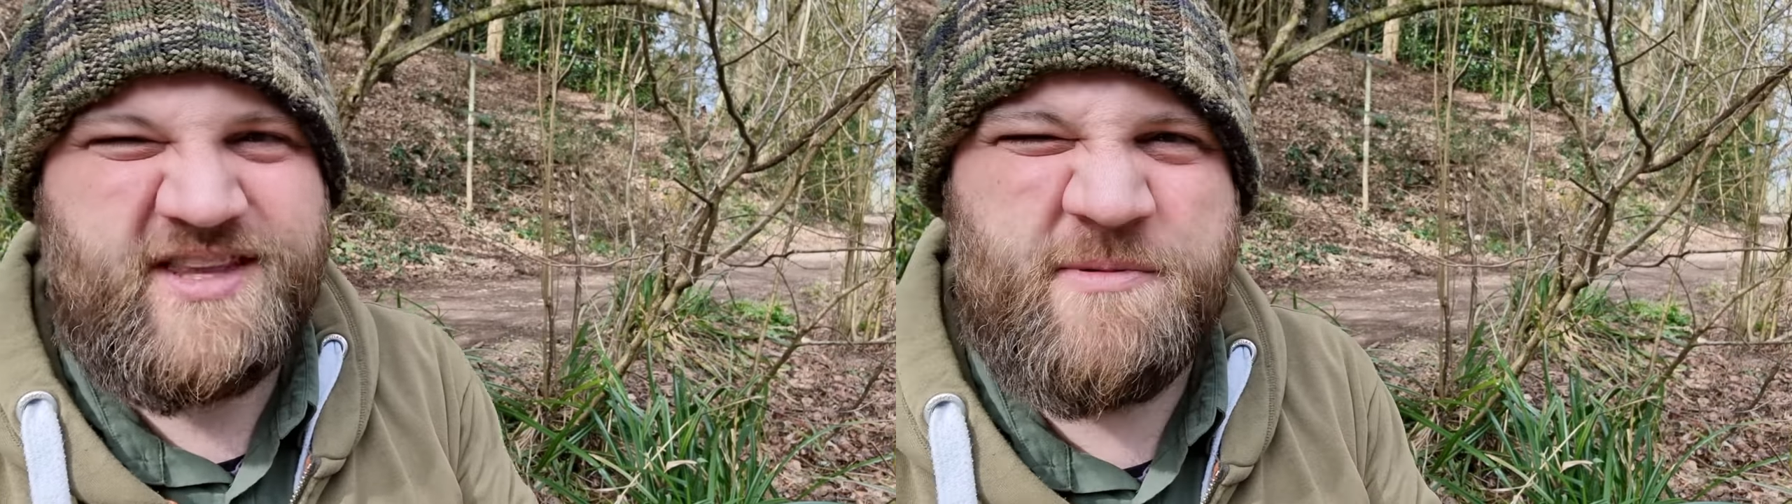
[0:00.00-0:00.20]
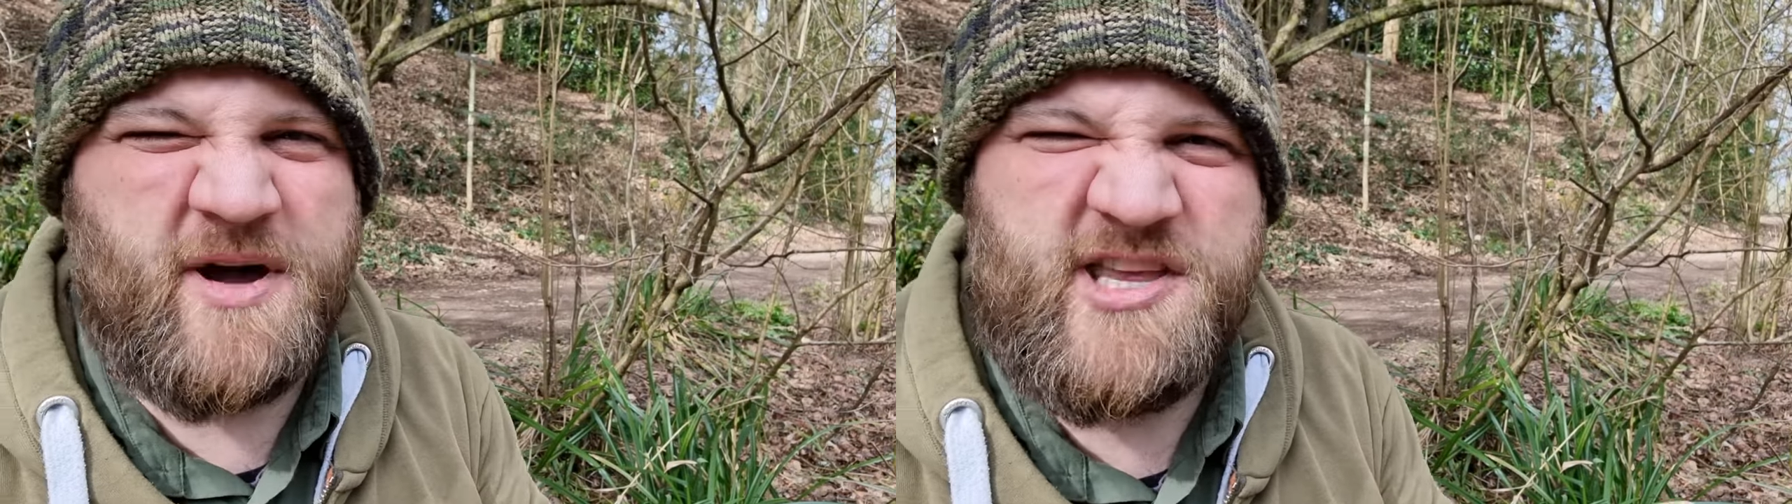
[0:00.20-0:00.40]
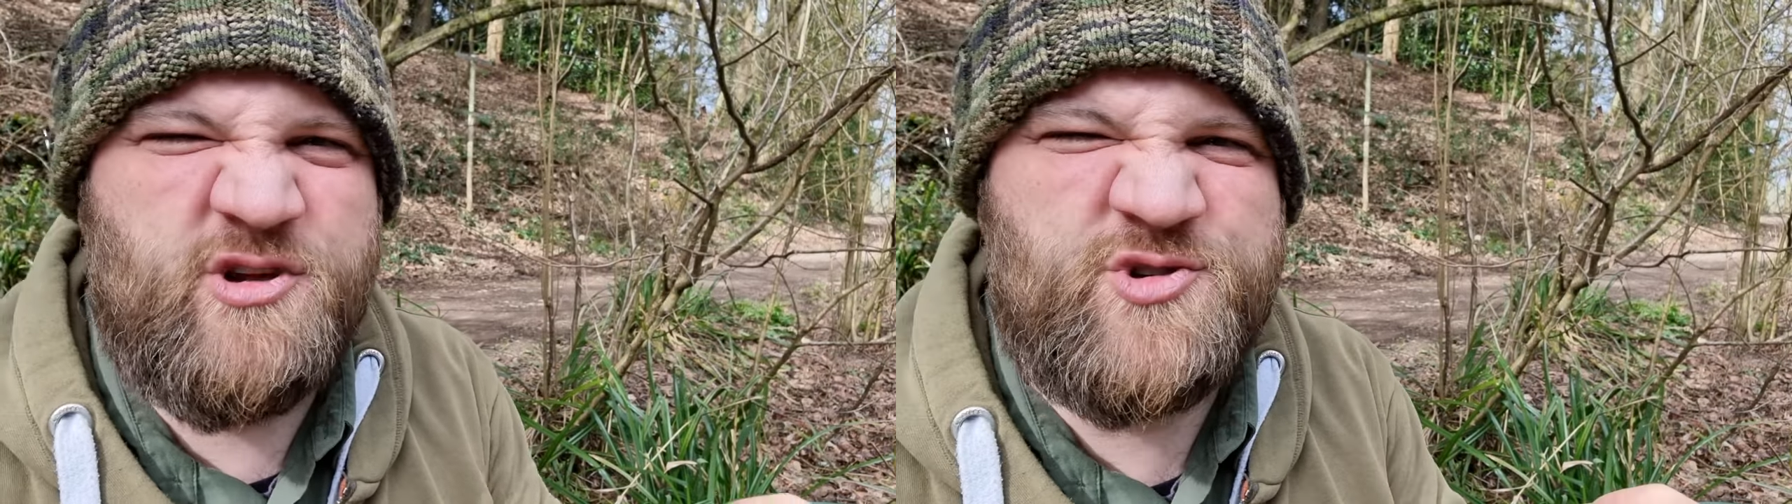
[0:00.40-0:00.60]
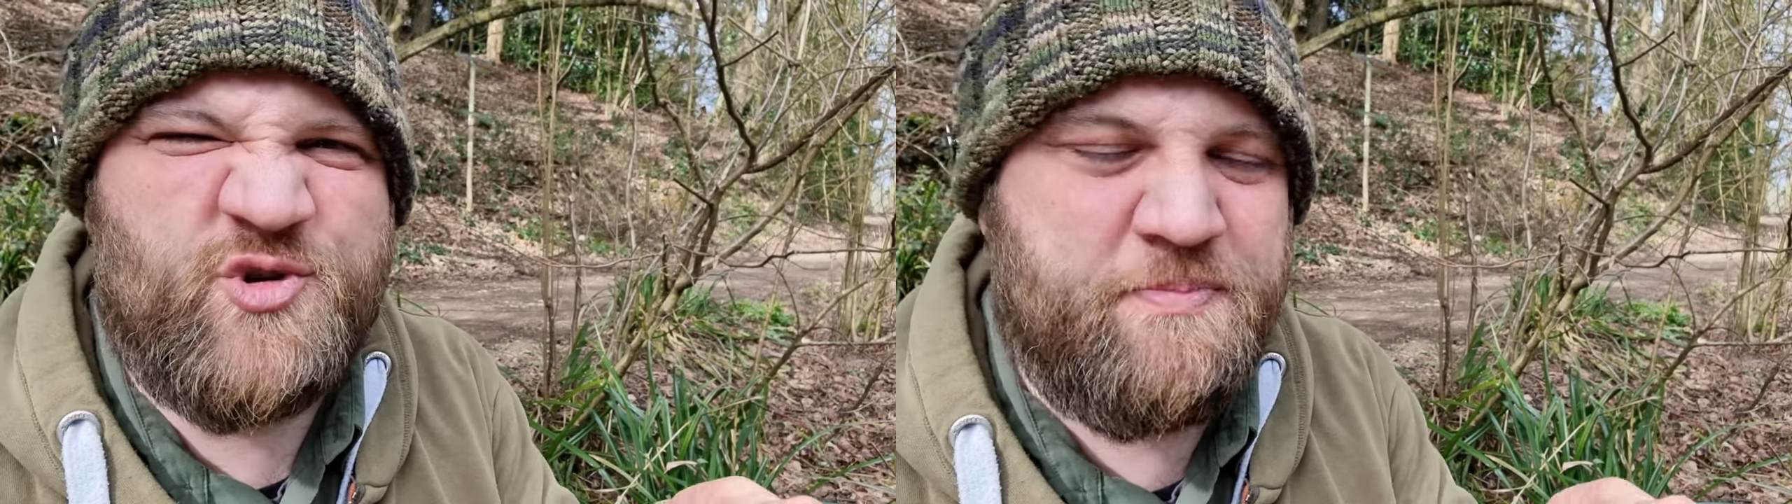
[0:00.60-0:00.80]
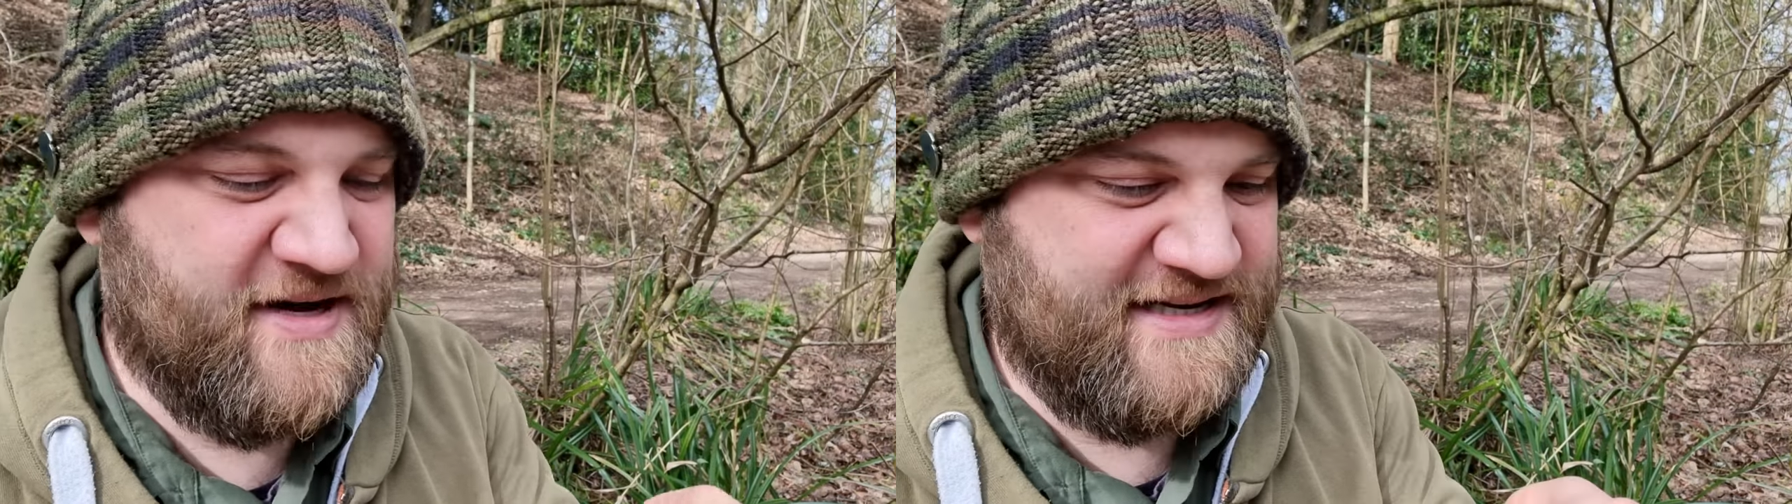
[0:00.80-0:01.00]
my
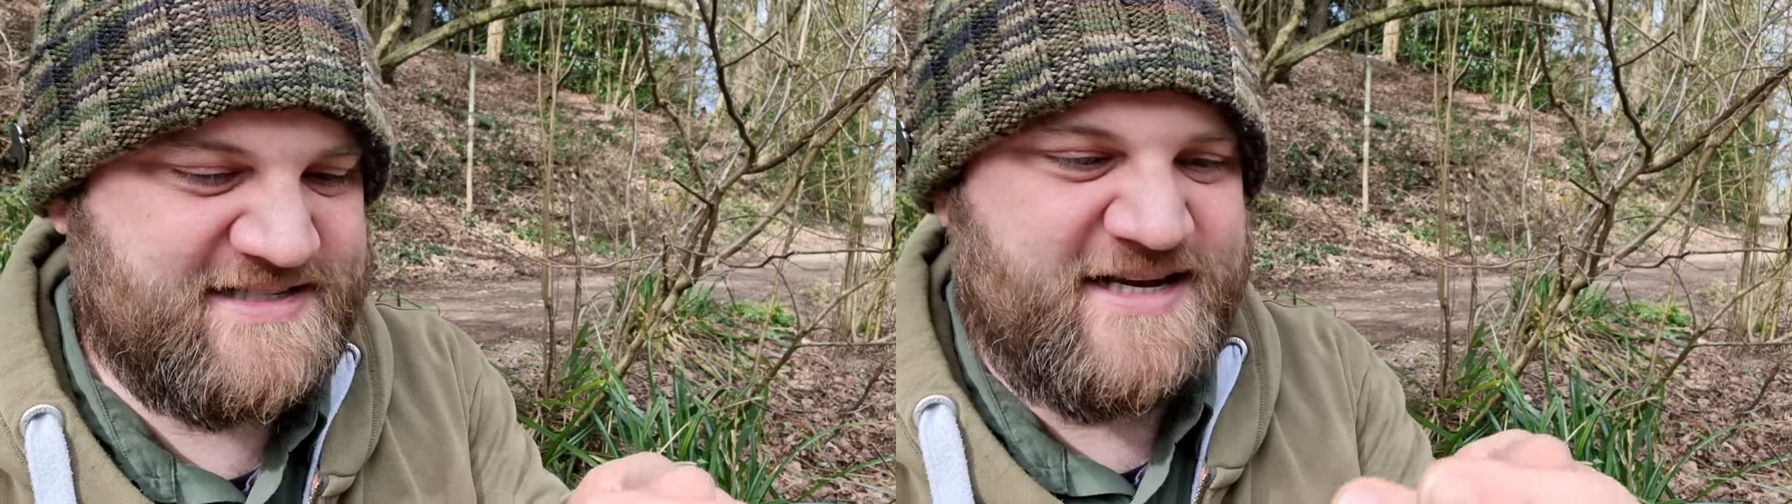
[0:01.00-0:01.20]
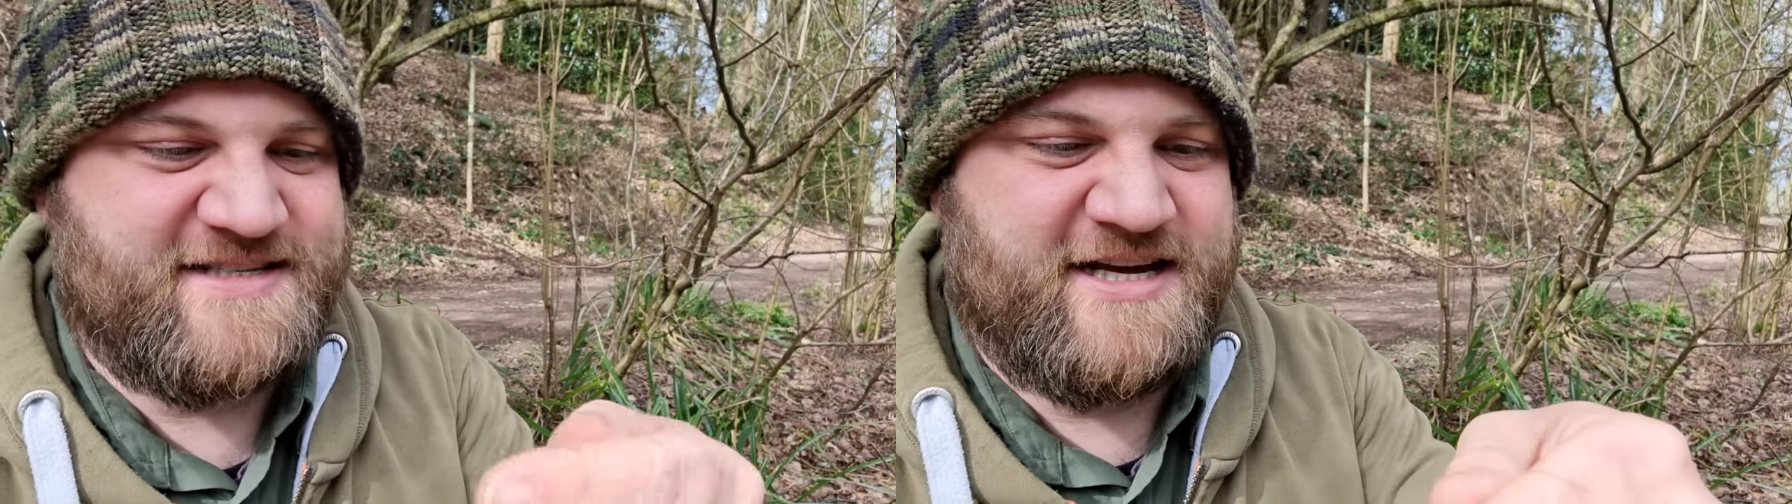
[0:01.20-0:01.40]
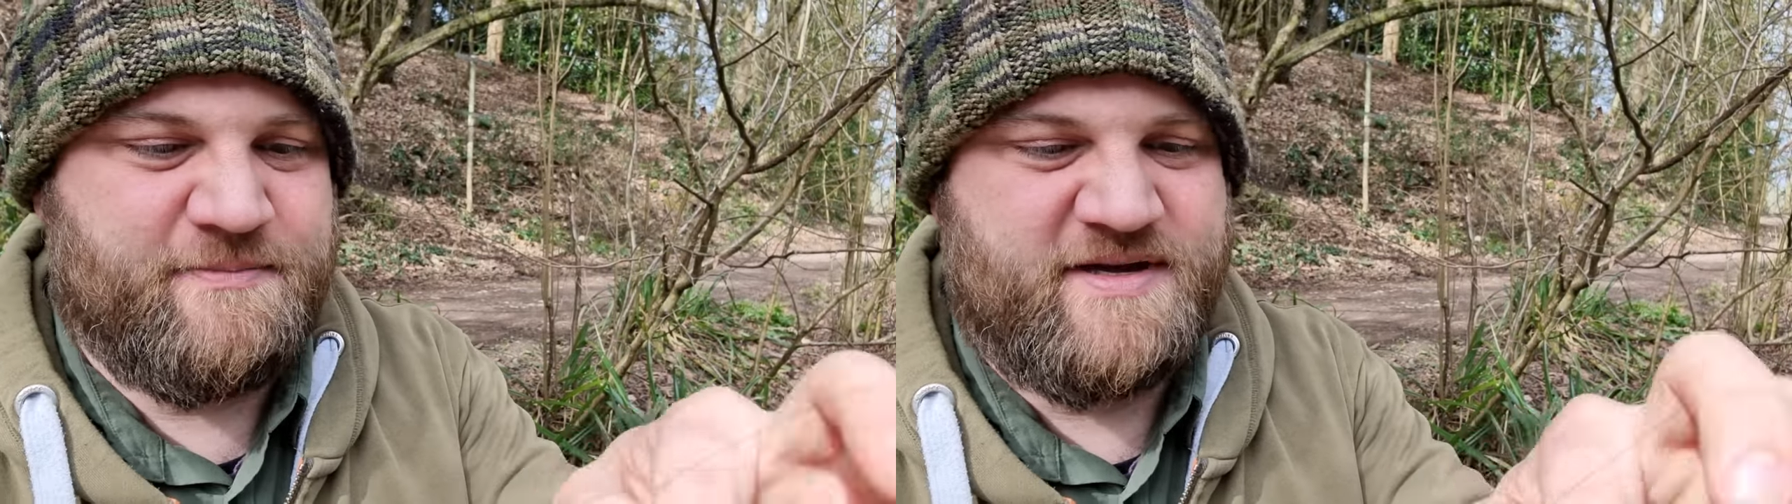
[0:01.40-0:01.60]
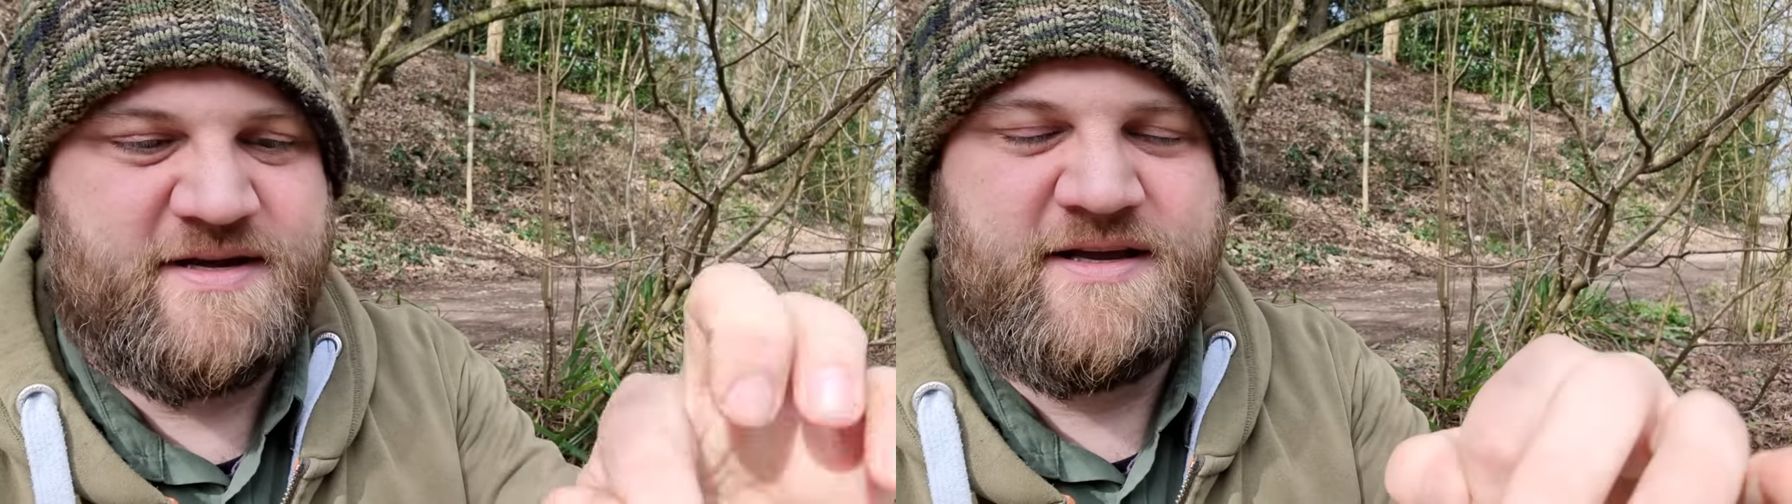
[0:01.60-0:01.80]
usual pike setup,